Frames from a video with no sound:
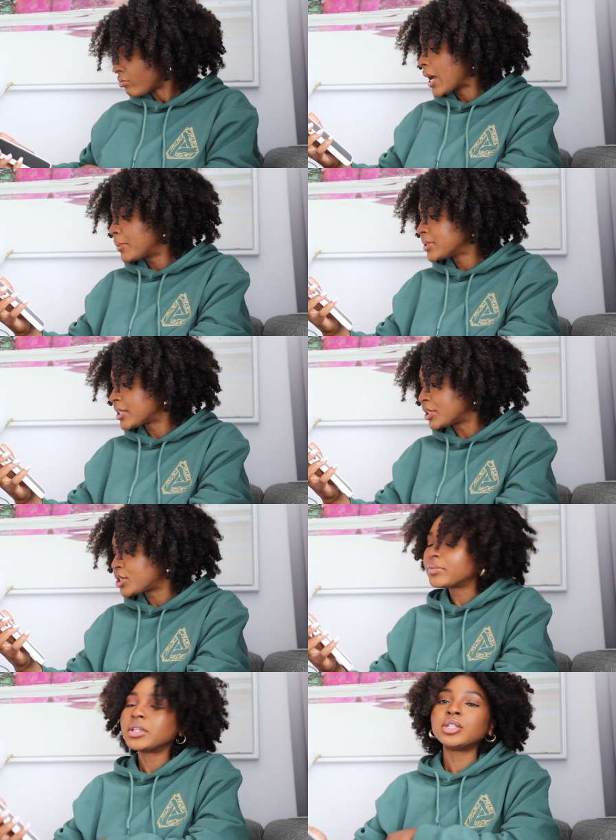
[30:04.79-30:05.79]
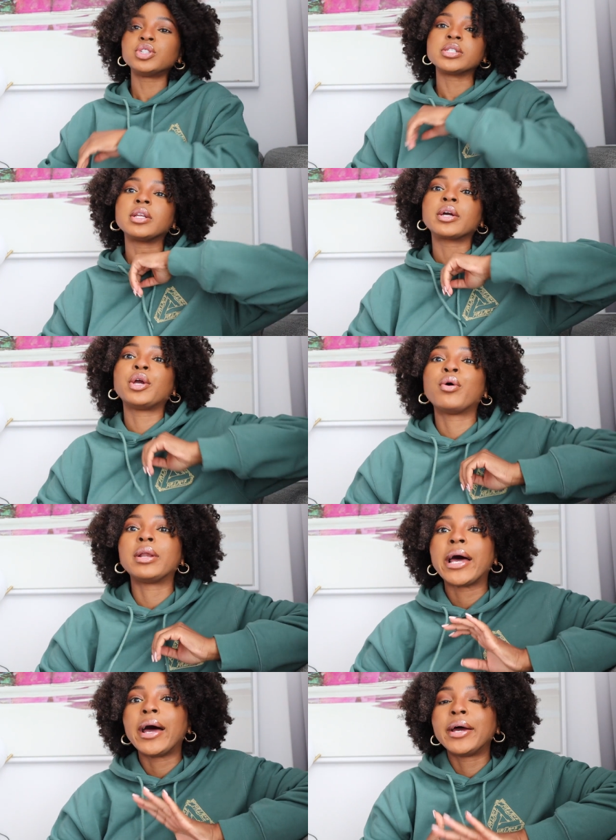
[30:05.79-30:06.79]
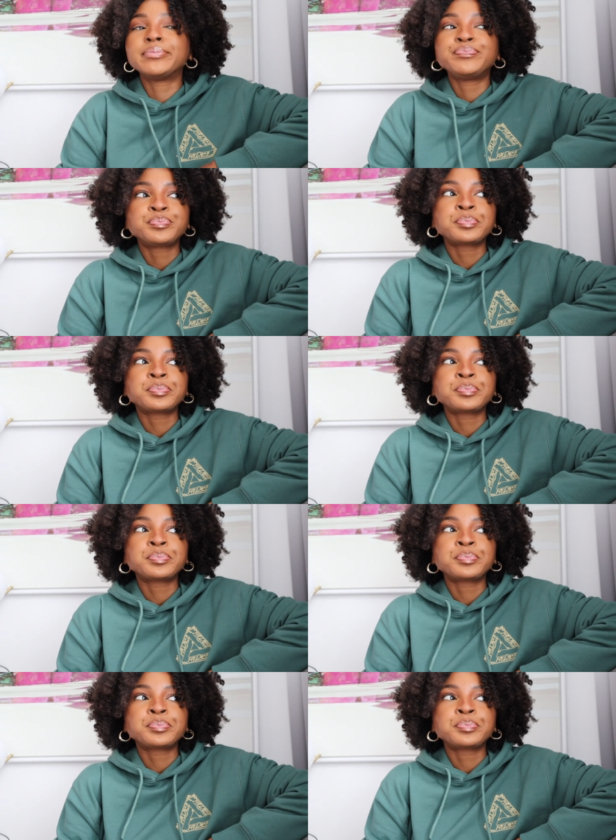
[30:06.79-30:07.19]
i was literally just looking online